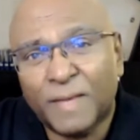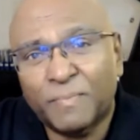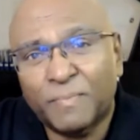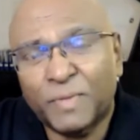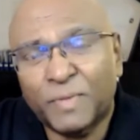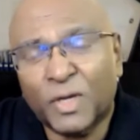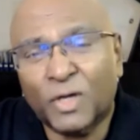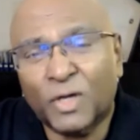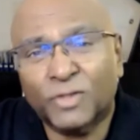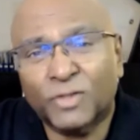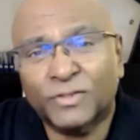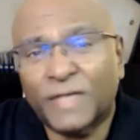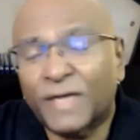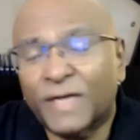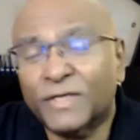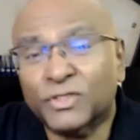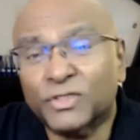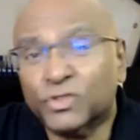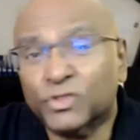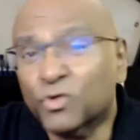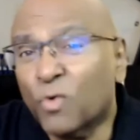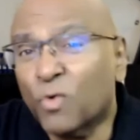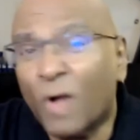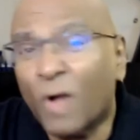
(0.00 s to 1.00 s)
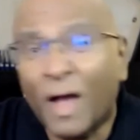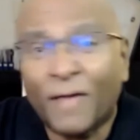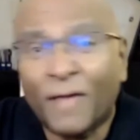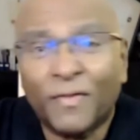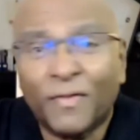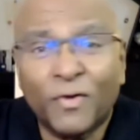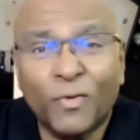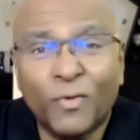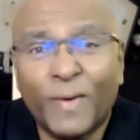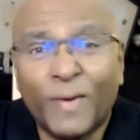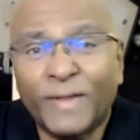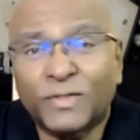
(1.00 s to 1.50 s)
because there is no
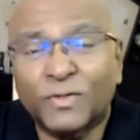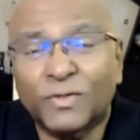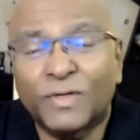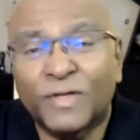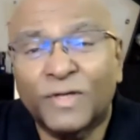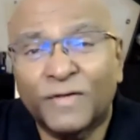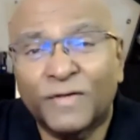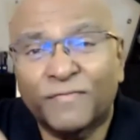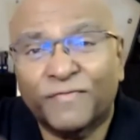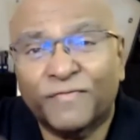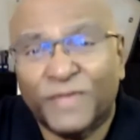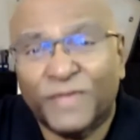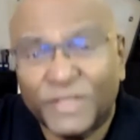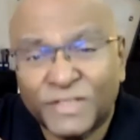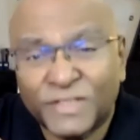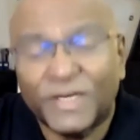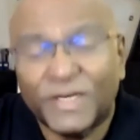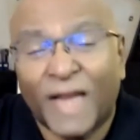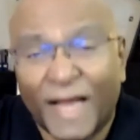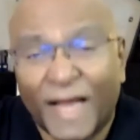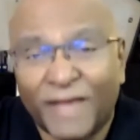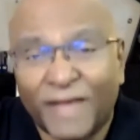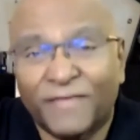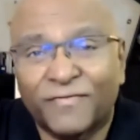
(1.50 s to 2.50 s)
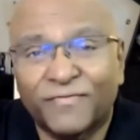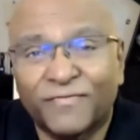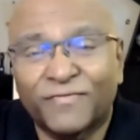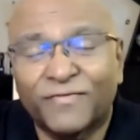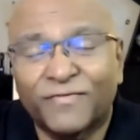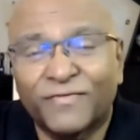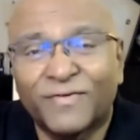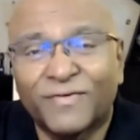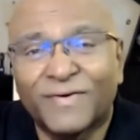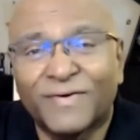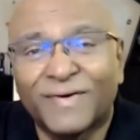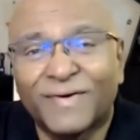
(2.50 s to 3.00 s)
other way to live this
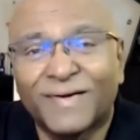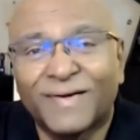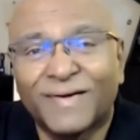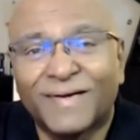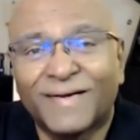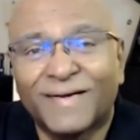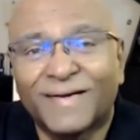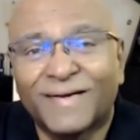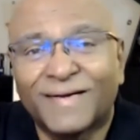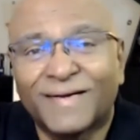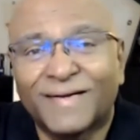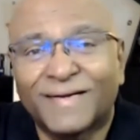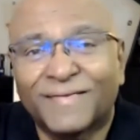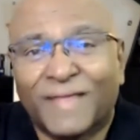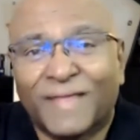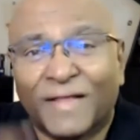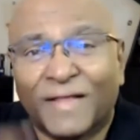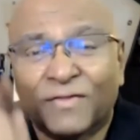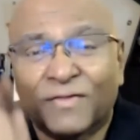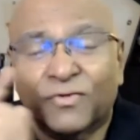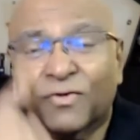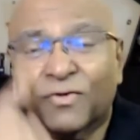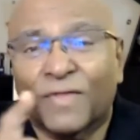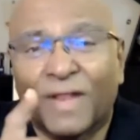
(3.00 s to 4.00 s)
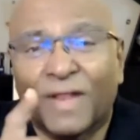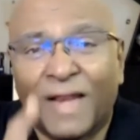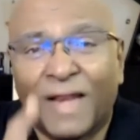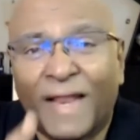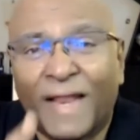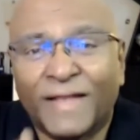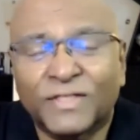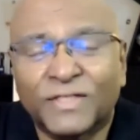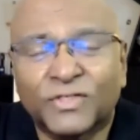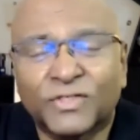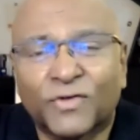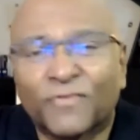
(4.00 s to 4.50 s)
life than through the
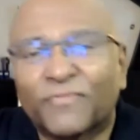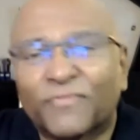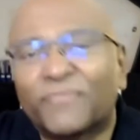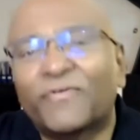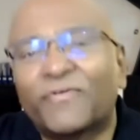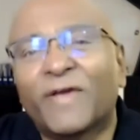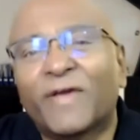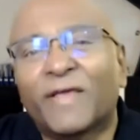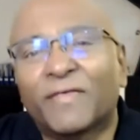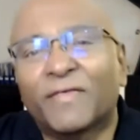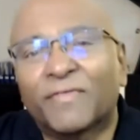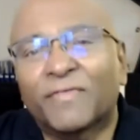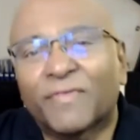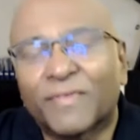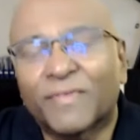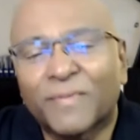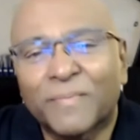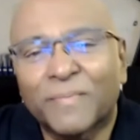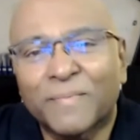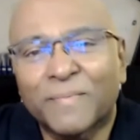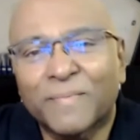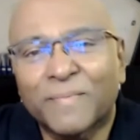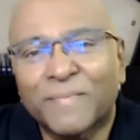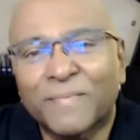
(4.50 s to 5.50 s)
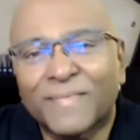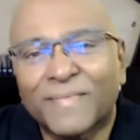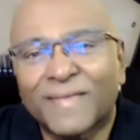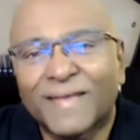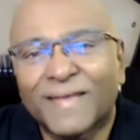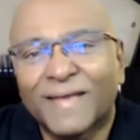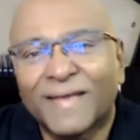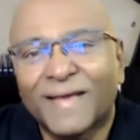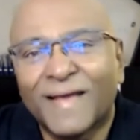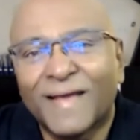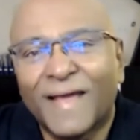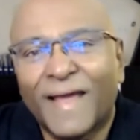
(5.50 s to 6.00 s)
lens of faith.
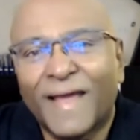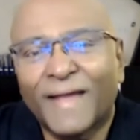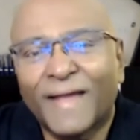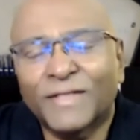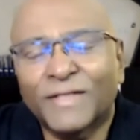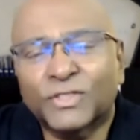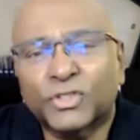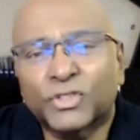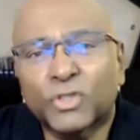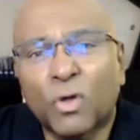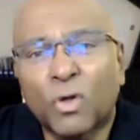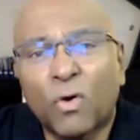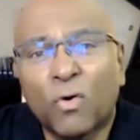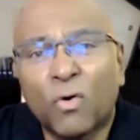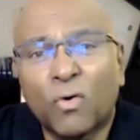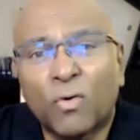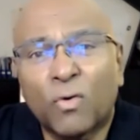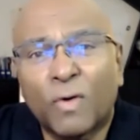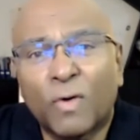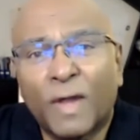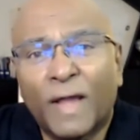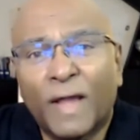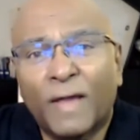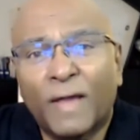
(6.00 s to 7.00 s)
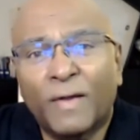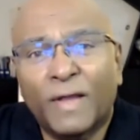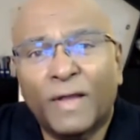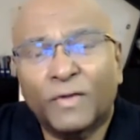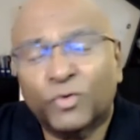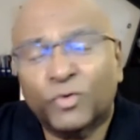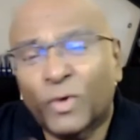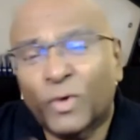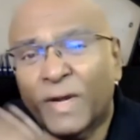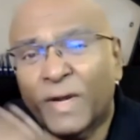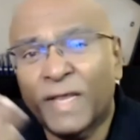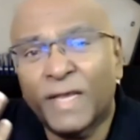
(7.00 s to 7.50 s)
And so
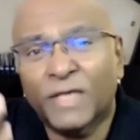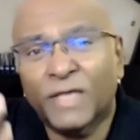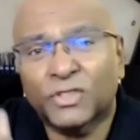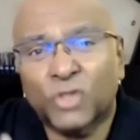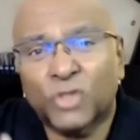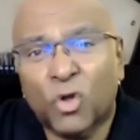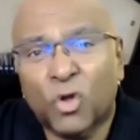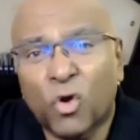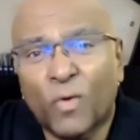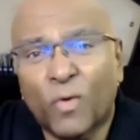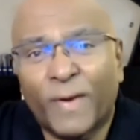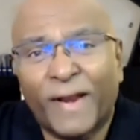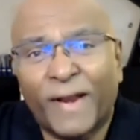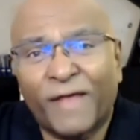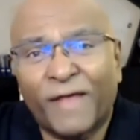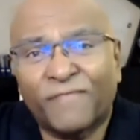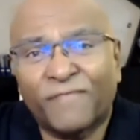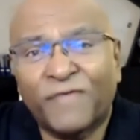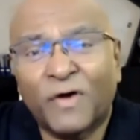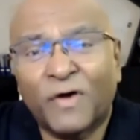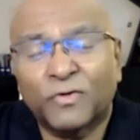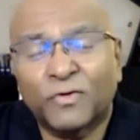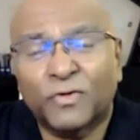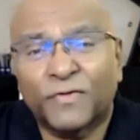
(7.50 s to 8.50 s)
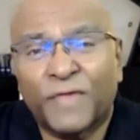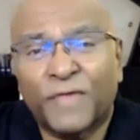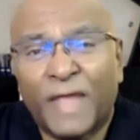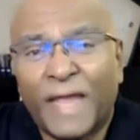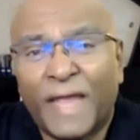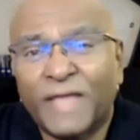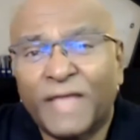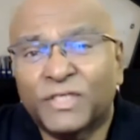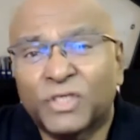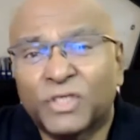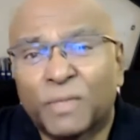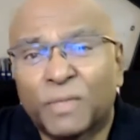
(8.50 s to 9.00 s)
20 years ago, when I founded
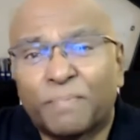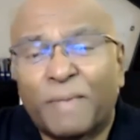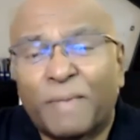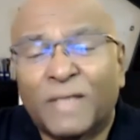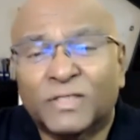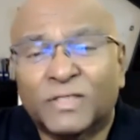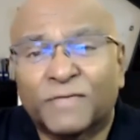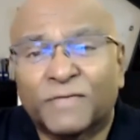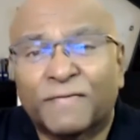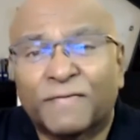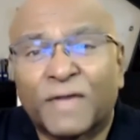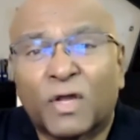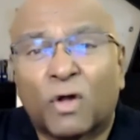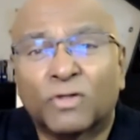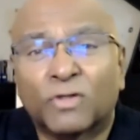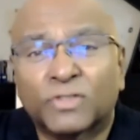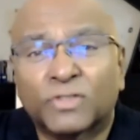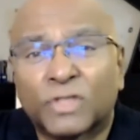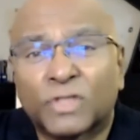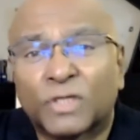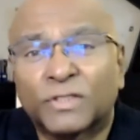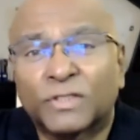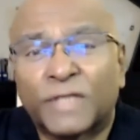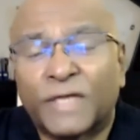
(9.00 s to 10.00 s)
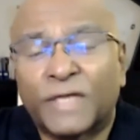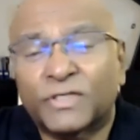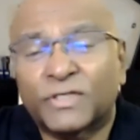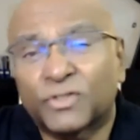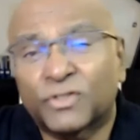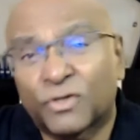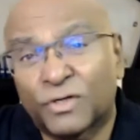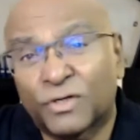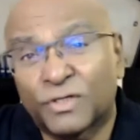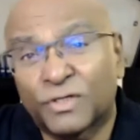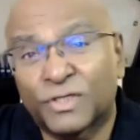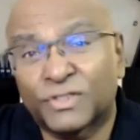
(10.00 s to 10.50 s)
the Asia Pacific
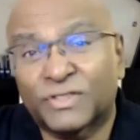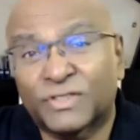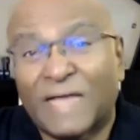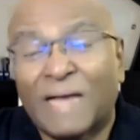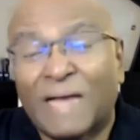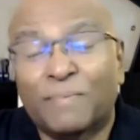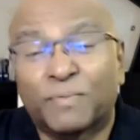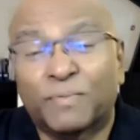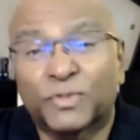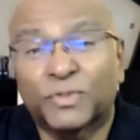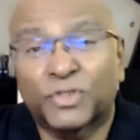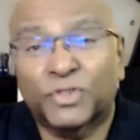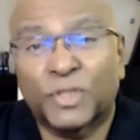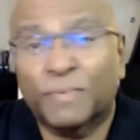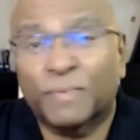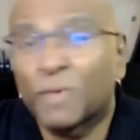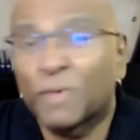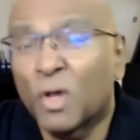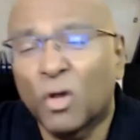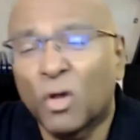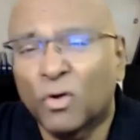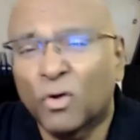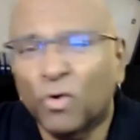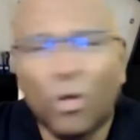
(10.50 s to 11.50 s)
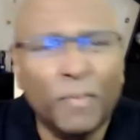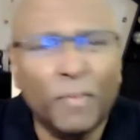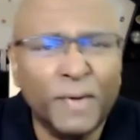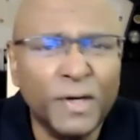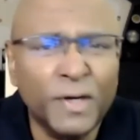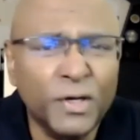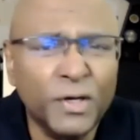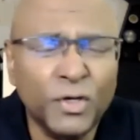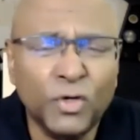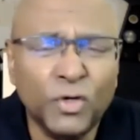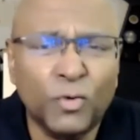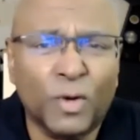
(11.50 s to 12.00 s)
Consultation on Discipleship,
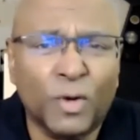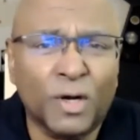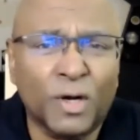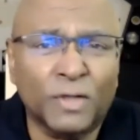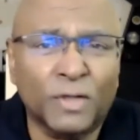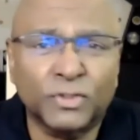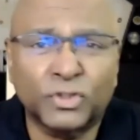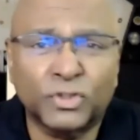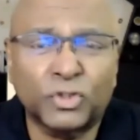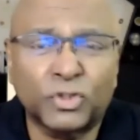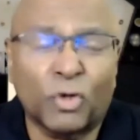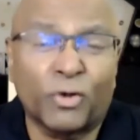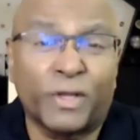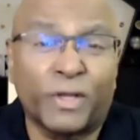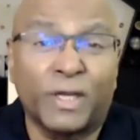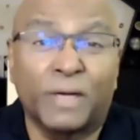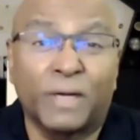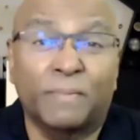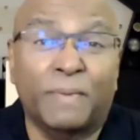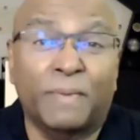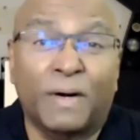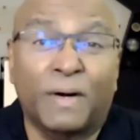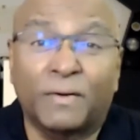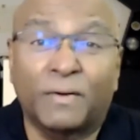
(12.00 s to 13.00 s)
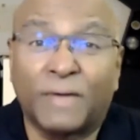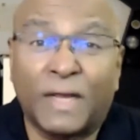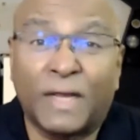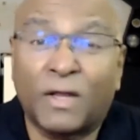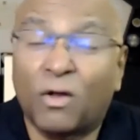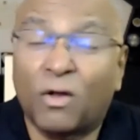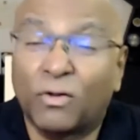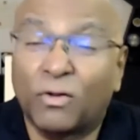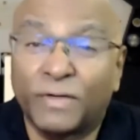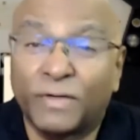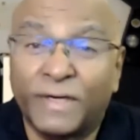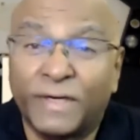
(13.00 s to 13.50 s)
nobody knew what I was talking about. I
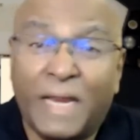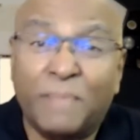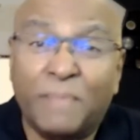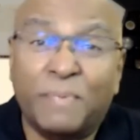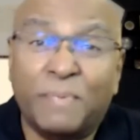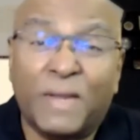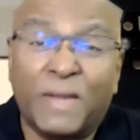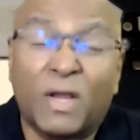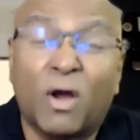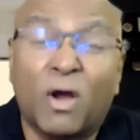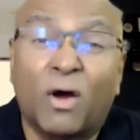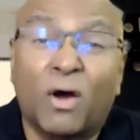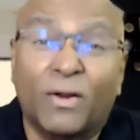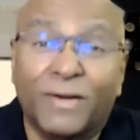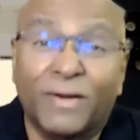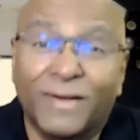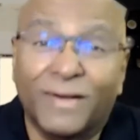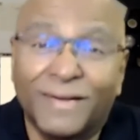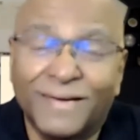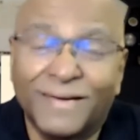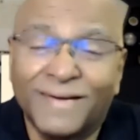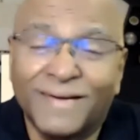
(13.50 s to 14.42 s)
called it APCOD.